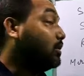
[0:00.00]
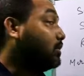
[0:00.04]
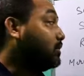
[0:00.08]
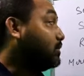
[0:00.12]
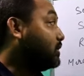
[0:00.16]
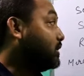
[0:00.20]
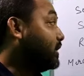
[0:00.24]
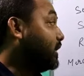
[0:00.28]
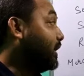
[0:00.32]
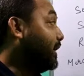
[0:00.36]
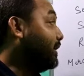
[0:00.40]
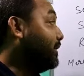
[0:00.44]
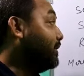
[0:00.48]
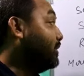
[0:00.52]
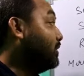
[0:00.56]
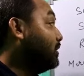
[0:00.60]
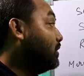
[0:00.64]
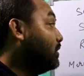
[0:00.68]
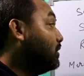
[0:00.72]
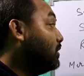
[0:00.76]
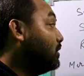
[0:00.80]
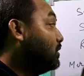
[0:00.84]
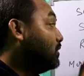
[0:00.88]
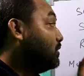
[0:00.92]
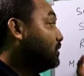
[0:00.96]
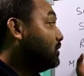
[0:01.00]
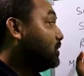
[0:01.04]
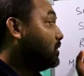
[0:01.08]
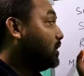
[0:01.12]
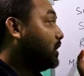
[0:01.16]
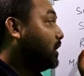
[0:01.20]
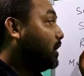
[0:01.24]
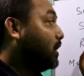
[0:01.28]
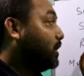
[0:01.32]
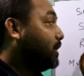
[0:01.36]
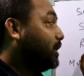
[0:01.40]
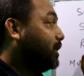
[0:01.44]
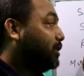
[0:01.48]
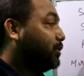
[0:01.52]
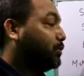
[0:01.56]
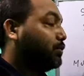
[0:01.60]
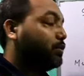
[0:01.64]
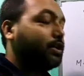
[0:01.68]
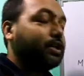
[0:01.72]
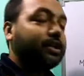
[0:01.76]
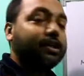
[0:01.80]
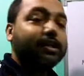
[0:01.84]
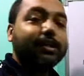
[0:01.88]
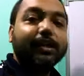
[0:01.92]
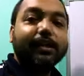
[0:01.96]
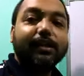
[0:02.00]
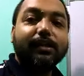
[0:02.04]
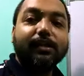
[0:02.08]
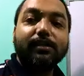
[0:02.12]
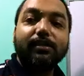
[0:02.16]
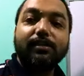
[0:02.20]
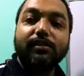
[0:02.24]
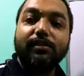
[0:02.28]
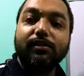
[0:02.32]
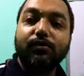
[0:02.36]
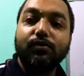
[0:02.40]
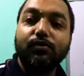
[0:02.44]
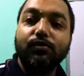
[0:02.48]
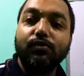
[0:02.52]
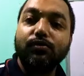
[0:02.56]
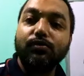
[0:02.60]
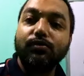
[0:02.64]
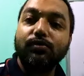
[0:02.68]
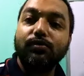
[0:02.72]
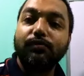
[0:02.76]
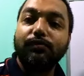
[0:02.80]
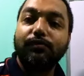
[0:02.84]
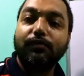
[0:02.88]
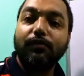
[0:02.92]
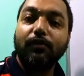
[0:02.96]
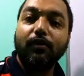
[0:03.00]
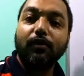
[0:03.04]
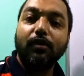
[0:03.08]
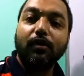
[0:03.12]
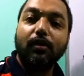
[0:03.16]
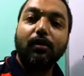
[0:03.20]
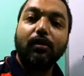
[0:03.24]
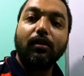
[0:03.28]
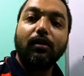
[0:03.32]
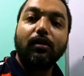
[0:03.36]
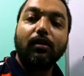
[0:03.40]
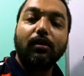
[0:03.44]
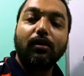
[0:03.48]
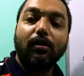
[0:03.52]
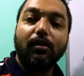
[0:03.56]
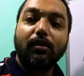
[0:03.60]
Then the unit that is used for